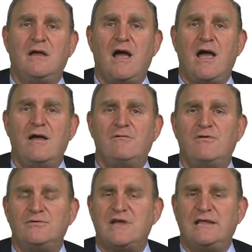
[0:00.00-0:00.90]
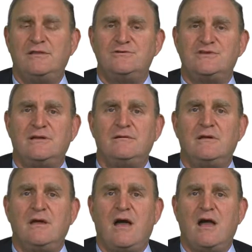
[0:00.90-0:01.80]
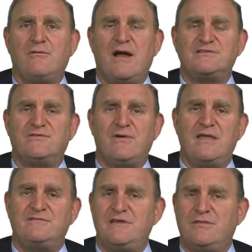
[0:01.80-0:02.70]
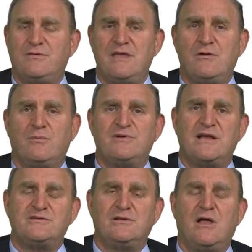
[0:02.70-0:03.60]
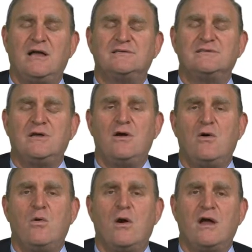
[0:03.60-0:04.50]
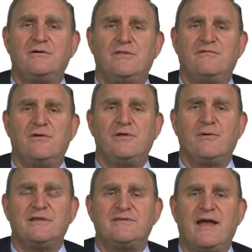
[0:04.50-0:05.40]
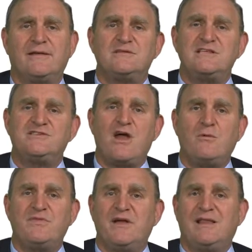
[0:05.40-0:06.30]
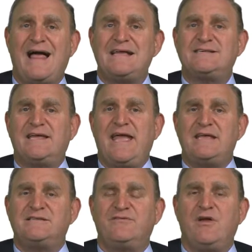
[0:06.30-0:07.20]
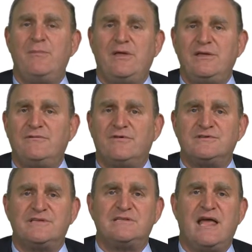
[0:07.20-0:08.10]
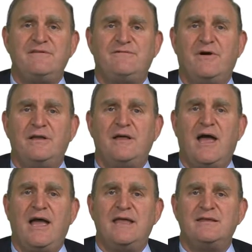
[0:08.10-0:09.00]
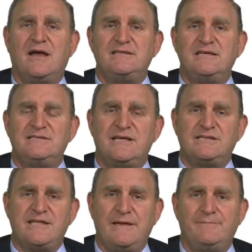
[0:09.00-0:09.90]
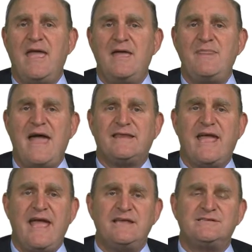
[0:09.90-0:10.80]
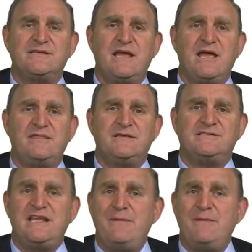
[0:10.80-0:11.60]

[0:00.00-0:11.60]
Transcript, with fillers: uh, vote dilution on grounds of race, either the Equal Protection Clause or under the Voting Rights Act. Let's start with the classic case of Gomillion versus Lightfoot uh, in 1960. In that case, the city